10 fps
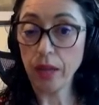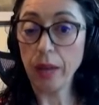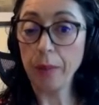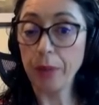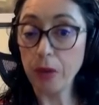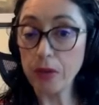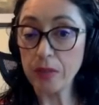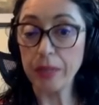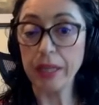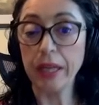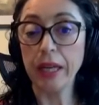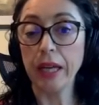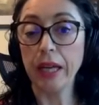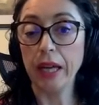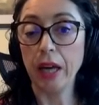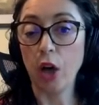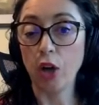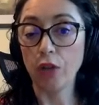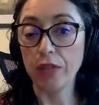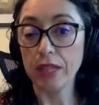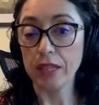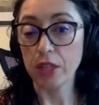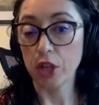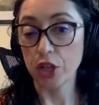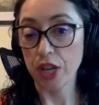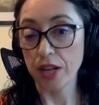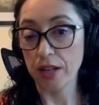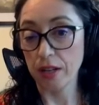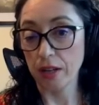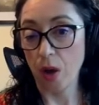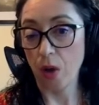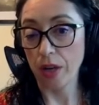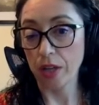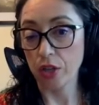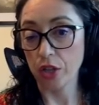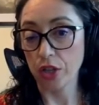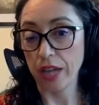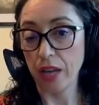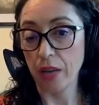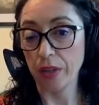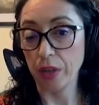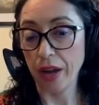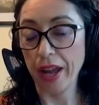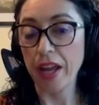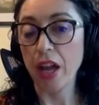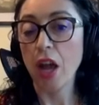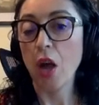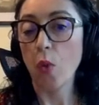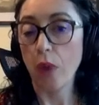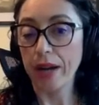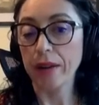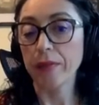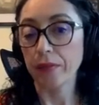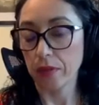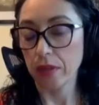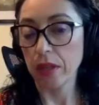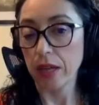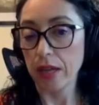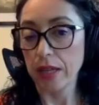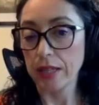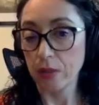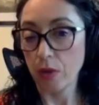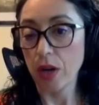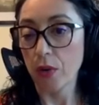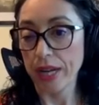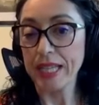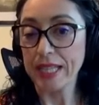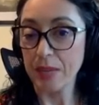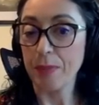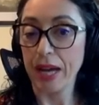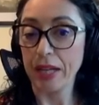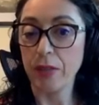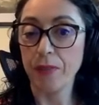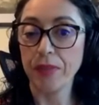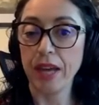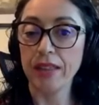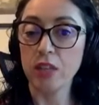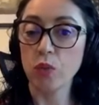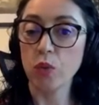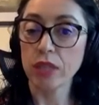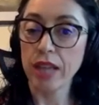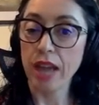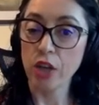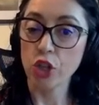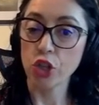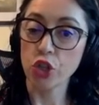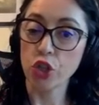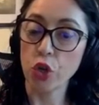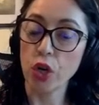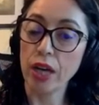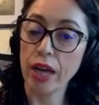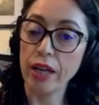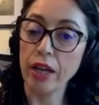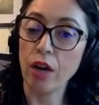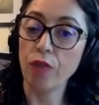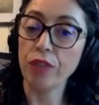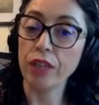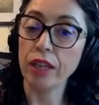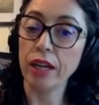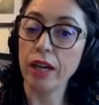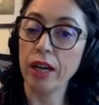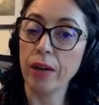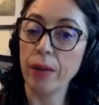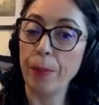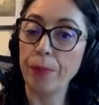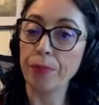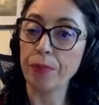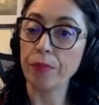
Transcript: and possibly all of these shaded orange, yellow, and gray were, uh, were already seabed. And this was the ancient shoreline of the um,